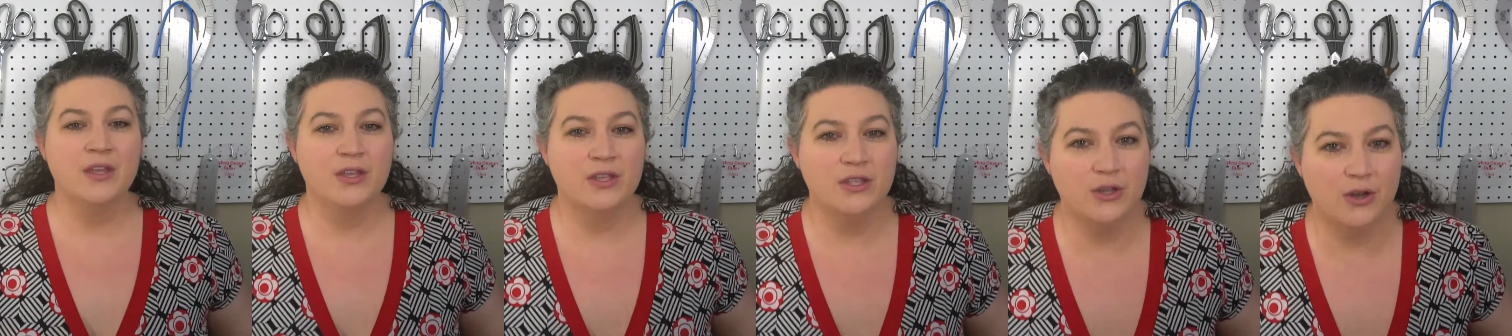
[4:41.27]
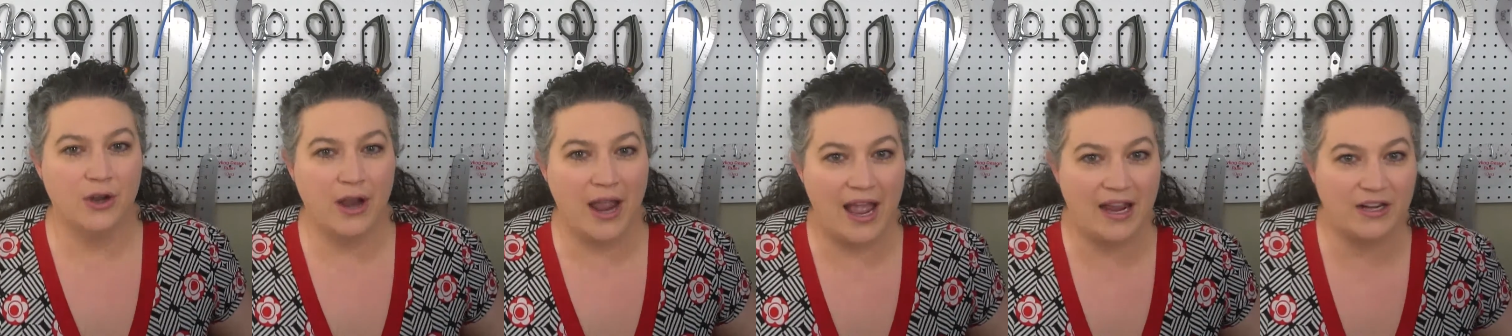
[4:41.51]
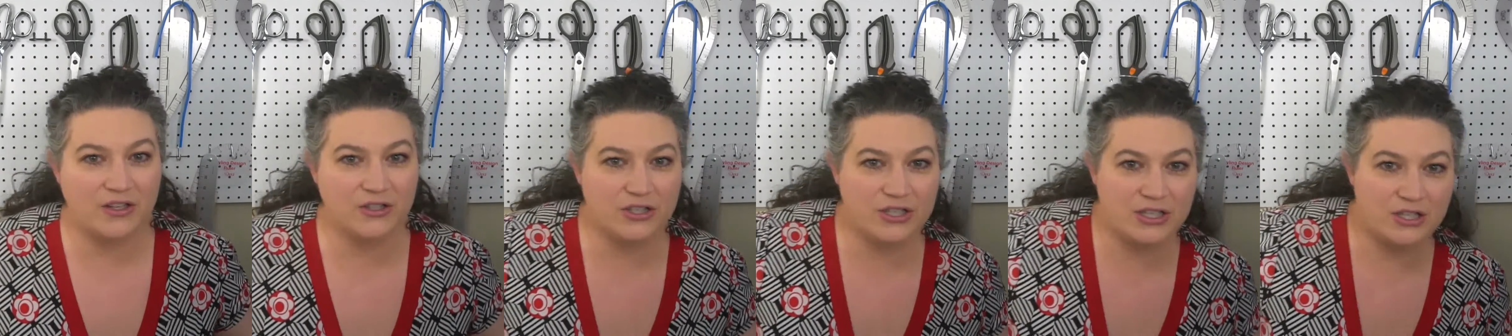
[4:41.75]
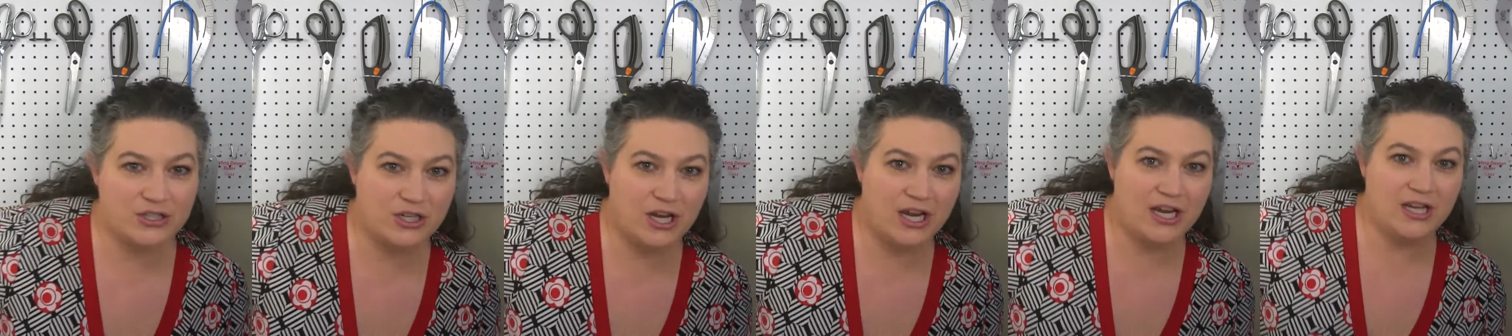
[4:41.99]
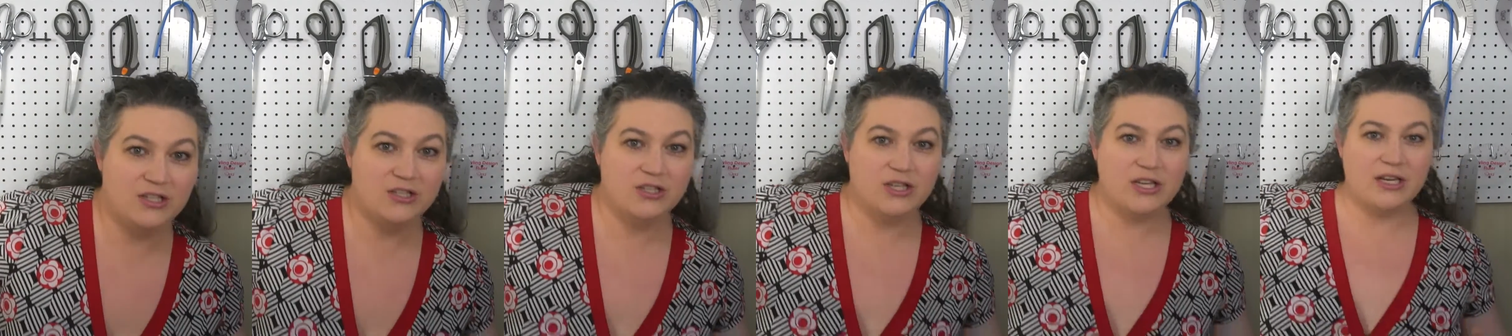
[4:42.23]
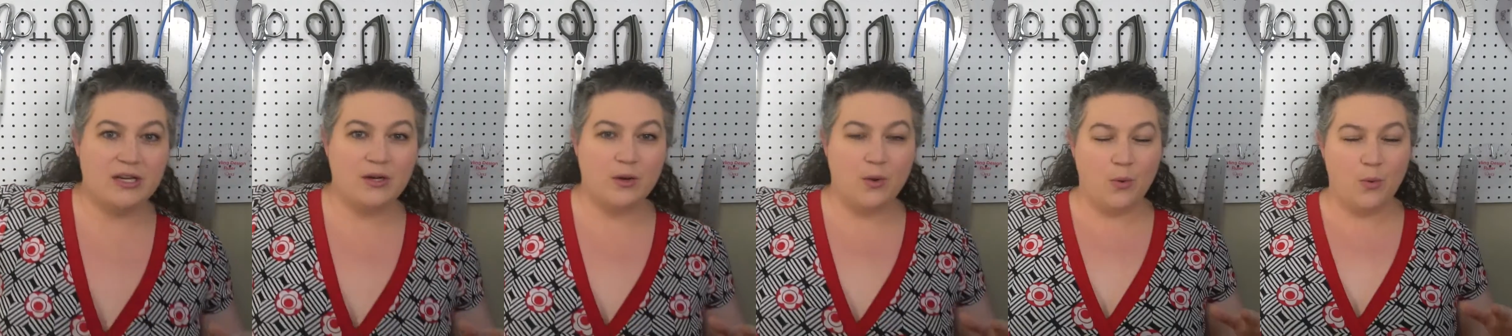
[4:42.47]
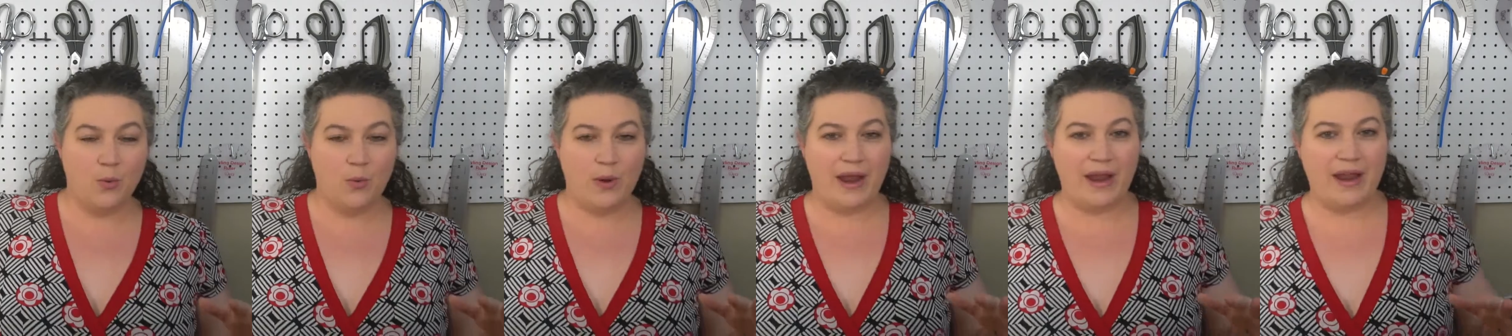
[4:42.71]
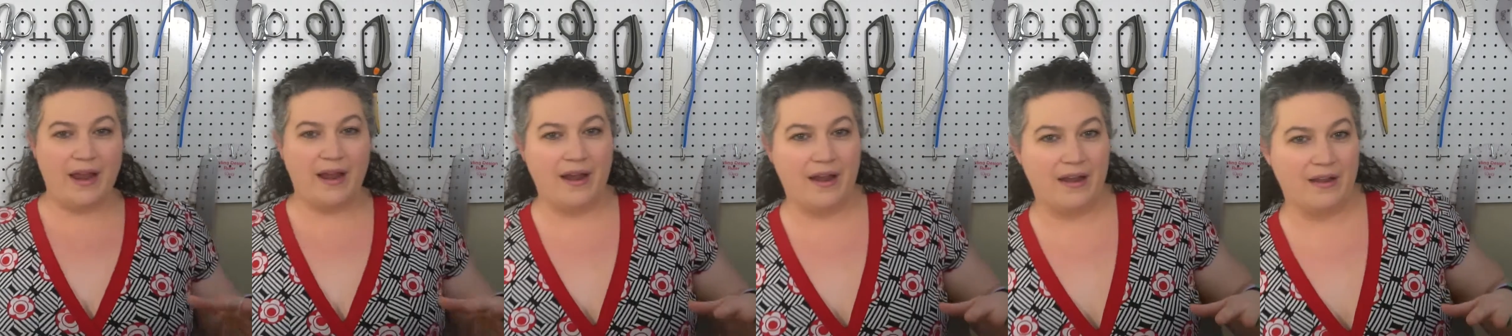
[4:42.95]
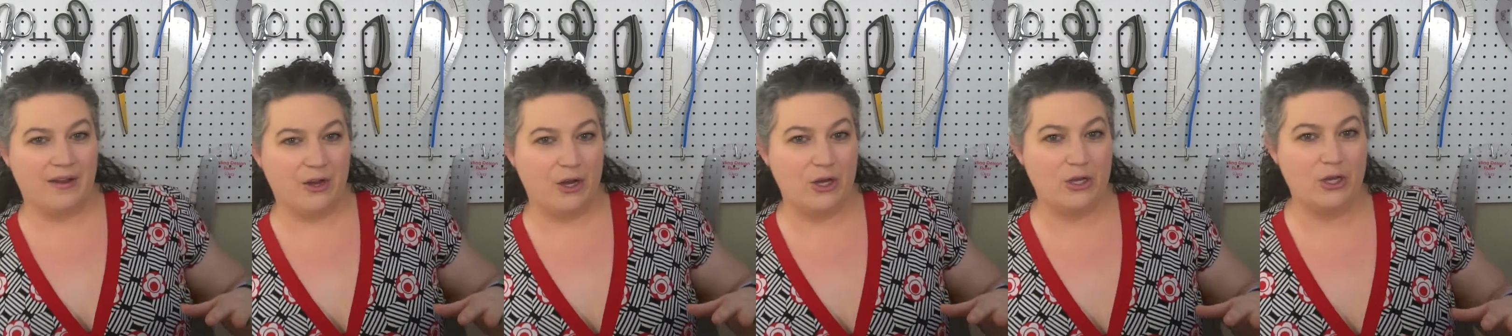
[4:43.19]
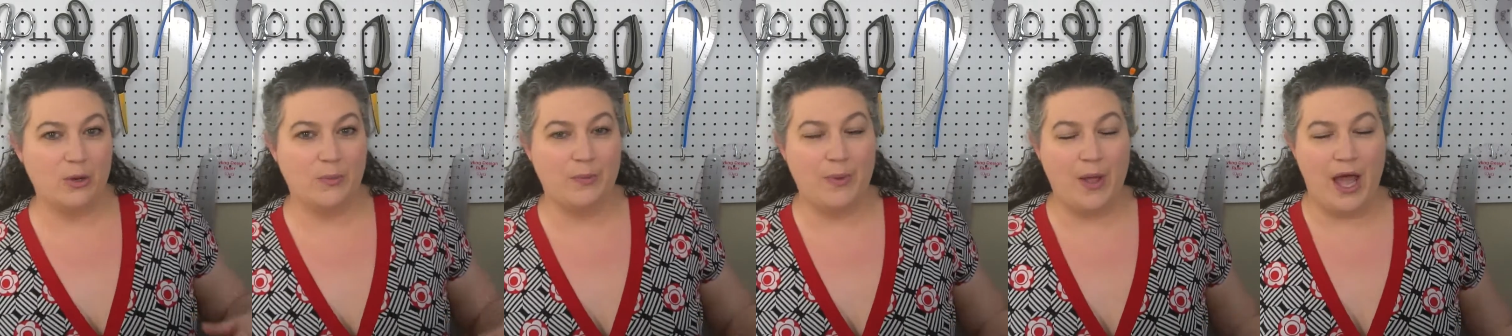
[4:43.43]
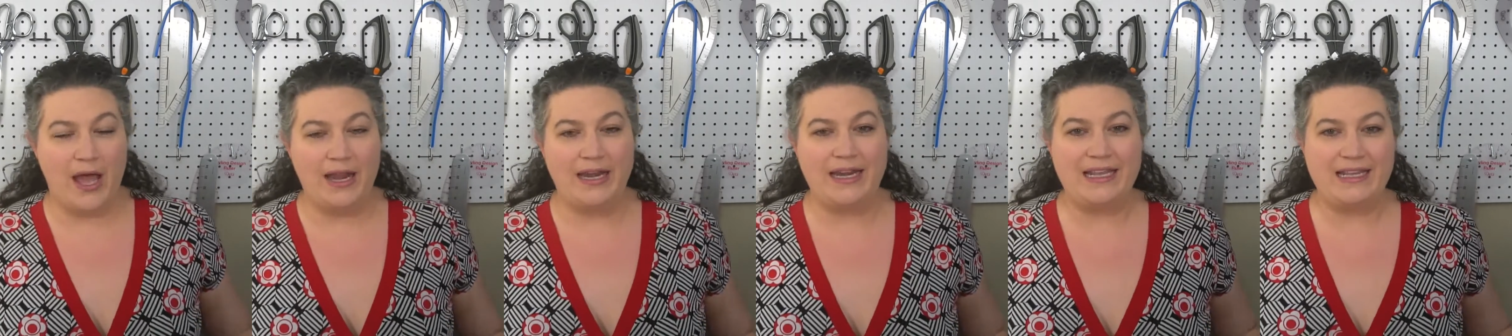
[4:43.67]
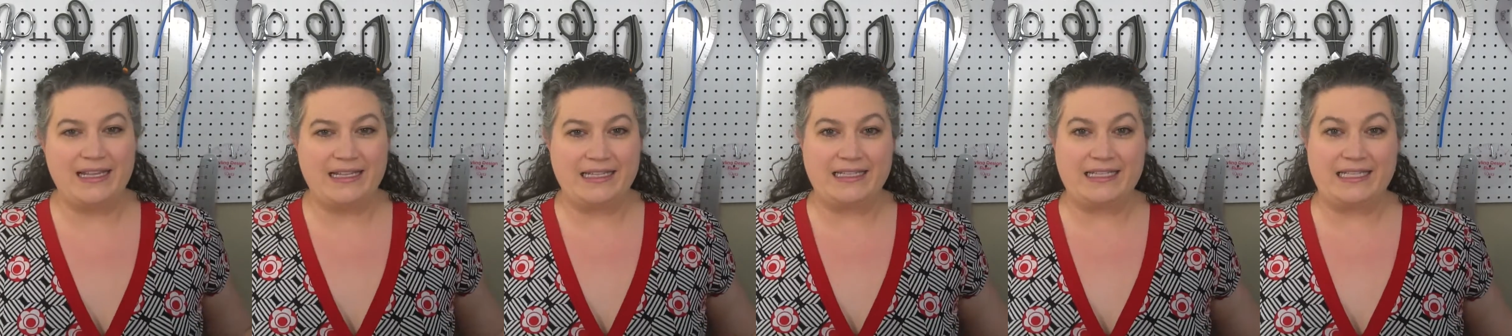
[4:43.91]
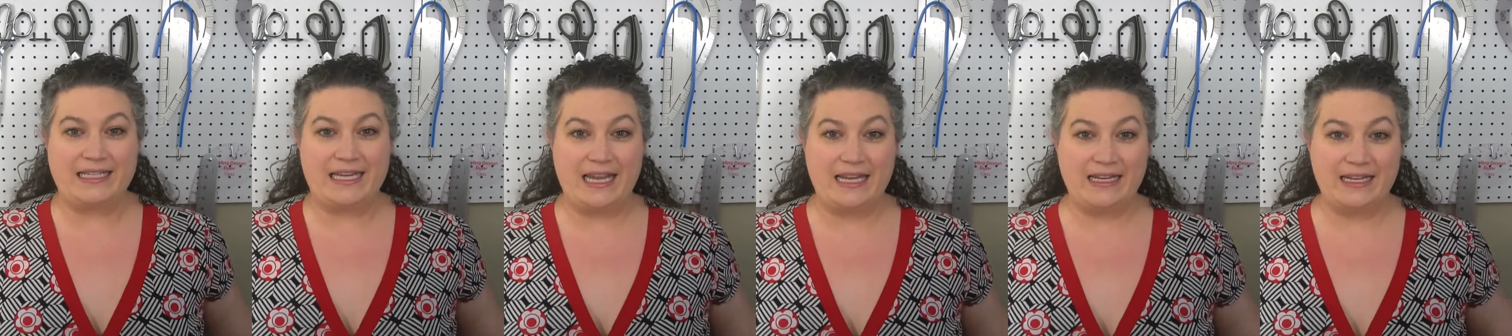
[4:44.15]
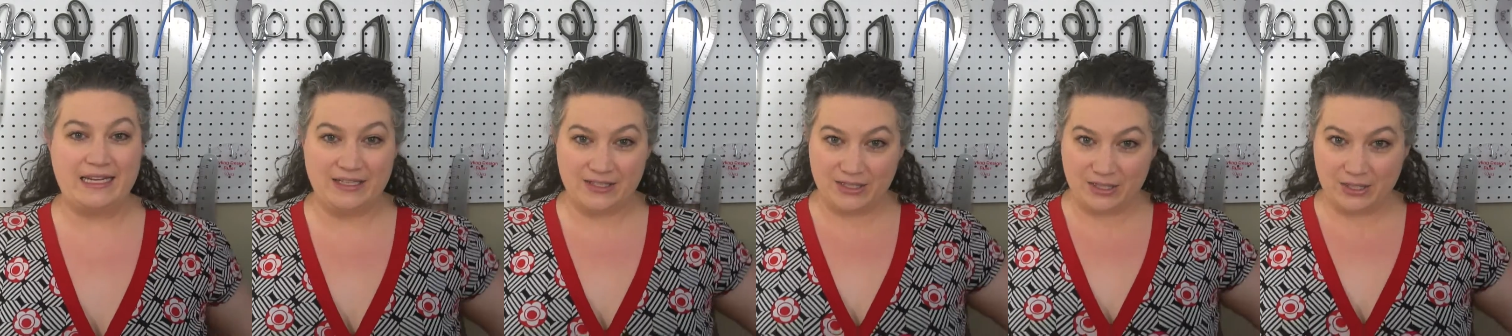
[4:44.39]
you're actually changing where your body is standing.